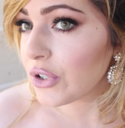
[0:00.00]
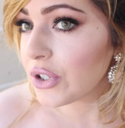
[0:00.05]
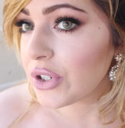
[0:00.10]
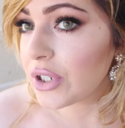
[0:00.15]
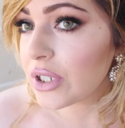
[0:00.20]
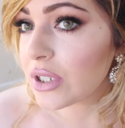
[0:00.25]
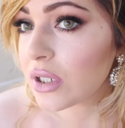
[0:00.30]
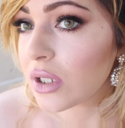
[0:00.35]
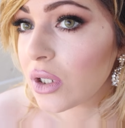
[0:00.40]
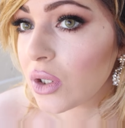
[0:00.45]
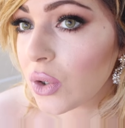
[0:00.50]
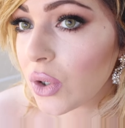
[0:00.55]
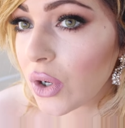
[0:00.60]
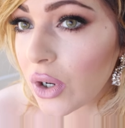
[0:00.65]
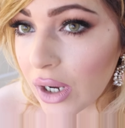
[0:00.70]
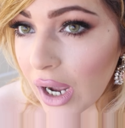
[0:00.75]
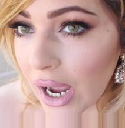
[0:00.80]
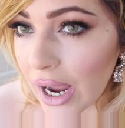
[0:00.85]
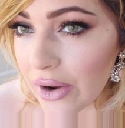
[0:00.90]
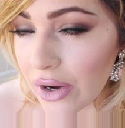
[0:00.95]
for this
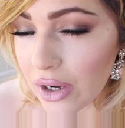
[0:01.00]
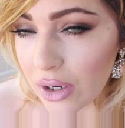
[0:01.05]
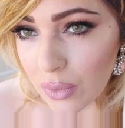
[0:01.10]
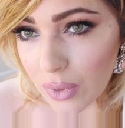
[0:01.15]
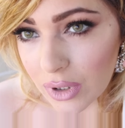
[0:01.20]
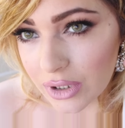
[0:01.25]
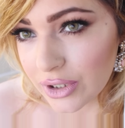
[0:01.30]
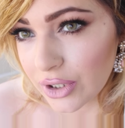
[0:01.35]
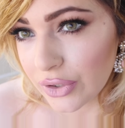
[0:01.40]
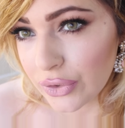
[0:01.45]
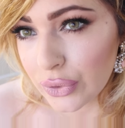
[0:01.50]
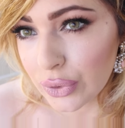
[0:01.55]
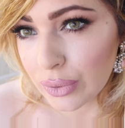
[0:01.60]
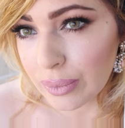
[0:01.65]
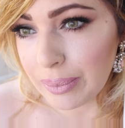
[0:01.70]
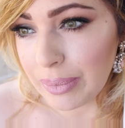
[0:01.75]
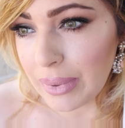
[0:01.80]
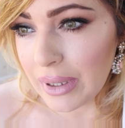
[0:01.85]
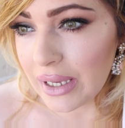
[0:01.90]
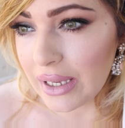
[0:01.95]
look, I really wanted to
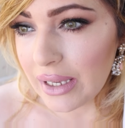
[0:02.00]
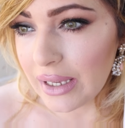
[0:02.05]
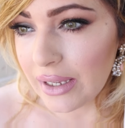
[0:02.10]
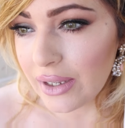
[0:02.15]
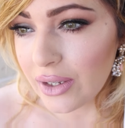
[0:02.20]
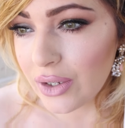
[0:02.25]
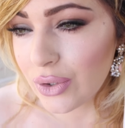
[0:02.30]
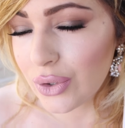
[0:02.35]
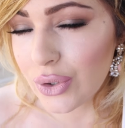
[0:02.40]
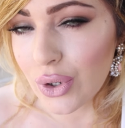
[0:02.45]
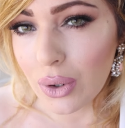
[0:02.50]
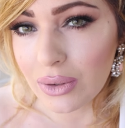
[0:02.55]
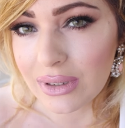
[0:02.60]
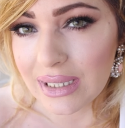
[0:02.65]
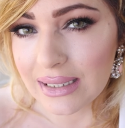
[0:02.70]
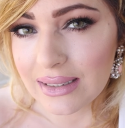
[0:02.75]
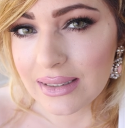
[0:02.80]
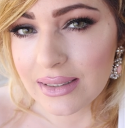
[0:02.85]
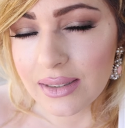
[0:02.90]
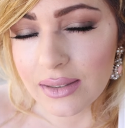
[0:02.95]
be, you know,
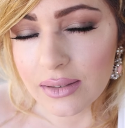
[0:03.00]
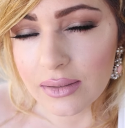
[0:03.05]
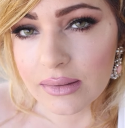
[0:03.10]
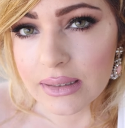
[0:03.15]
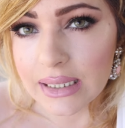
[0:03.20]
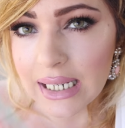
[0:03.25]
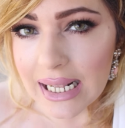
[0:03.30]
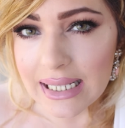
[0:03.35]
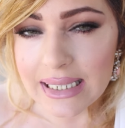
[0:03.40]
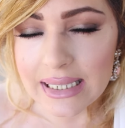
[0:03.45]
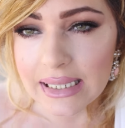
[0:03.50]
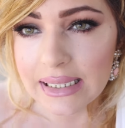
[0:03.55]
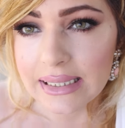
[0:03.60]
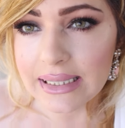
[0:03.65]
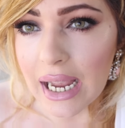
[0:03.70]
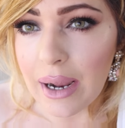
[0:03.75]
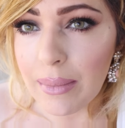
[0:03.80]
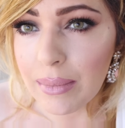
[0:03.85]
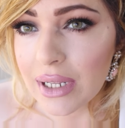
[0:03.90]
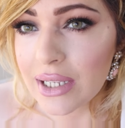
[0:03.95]
that classic
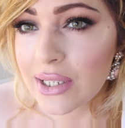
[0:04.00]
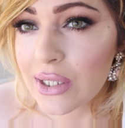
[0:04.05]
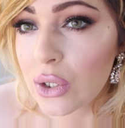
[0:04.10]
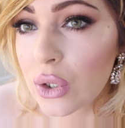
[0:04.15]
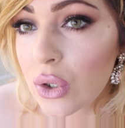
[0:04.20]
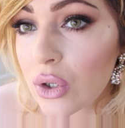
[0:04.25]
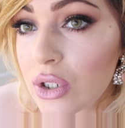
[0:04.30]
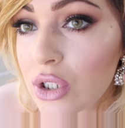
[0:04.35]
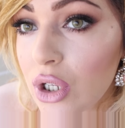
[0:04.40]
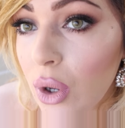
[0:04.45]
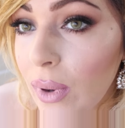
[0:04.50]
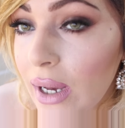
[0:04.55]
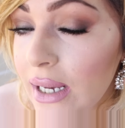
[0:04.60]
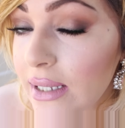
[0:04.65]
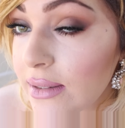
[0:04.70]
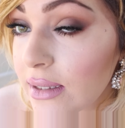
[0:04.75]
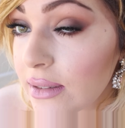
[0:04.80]
timeless look, so I